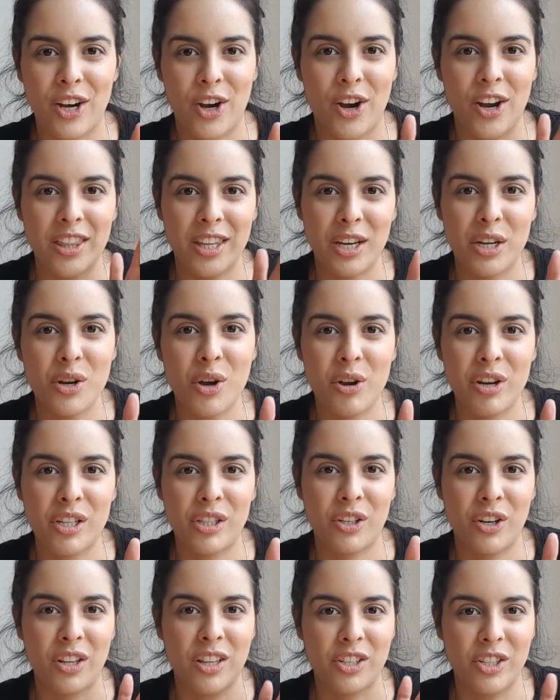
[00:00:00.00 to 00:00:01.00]
and they noticed
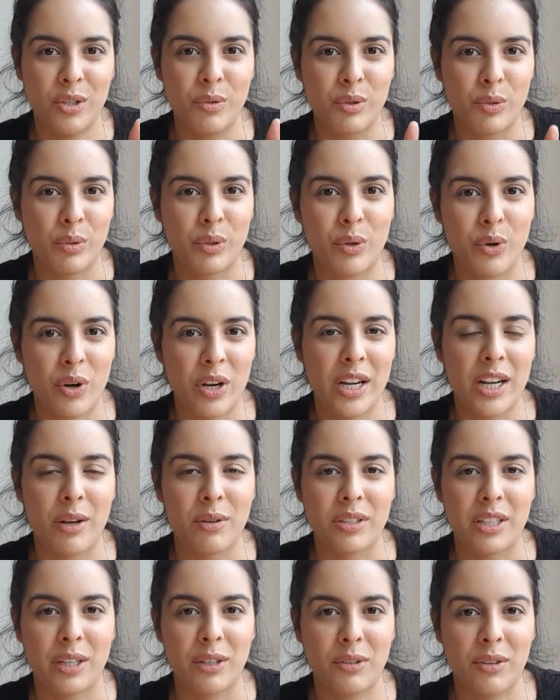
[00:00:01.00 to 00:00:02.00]
her that she was recording. I was
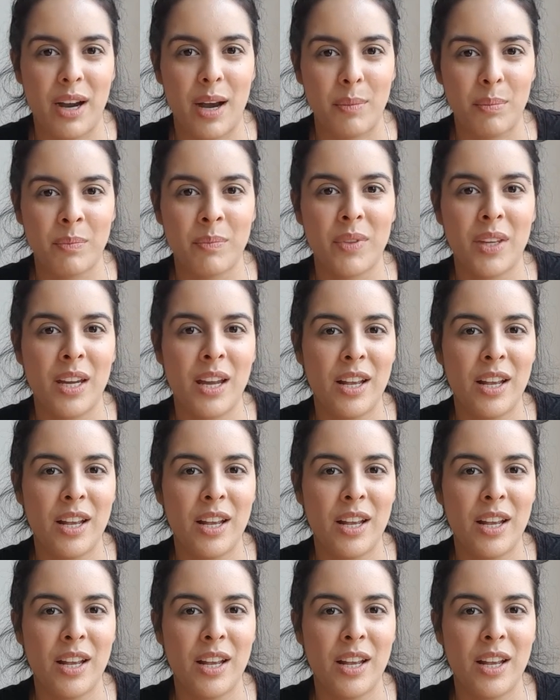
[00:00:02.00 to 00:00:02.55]
like, crap.